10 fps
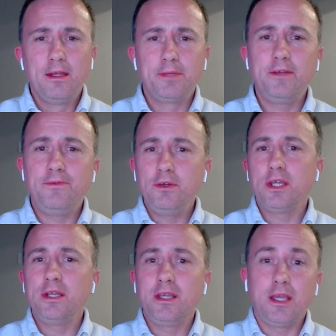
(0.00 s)
But if you
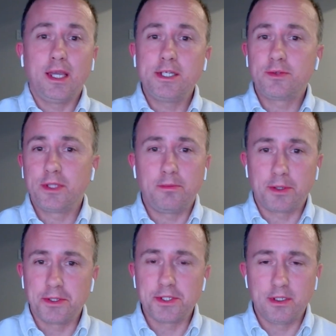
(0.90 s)
can engage with the
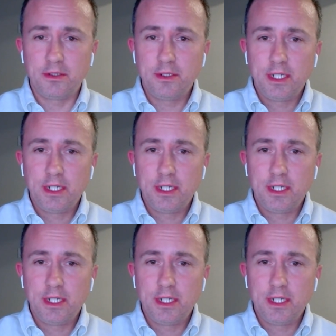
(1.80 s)
person